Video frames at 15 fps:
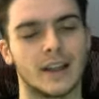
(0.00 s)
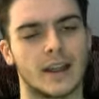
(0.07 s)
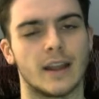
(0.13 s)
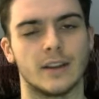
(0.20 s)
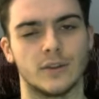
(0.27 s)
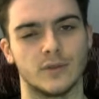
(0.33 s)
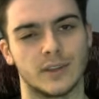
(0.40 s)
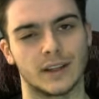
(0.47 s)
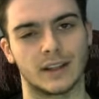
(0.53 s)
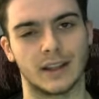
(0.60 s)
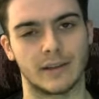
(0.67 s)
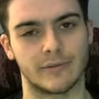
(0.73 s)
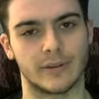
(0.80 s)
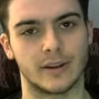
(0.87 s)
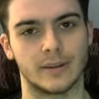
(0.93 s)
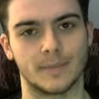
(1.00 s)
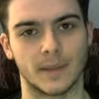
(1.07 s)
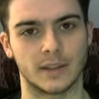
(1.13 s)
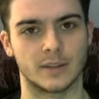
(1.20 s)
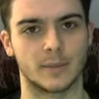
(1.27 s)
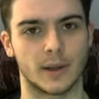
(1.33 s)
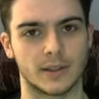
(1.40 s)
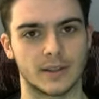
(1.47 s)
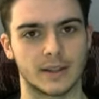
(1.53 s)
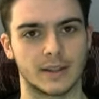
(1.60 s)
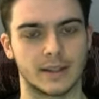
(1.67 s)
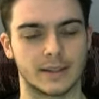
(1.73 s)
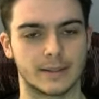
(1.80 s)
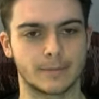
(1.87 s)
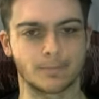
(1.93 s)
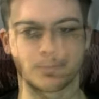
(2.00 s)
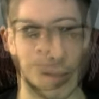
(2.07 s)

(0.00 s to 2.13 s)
and using Cleffa in spots like this.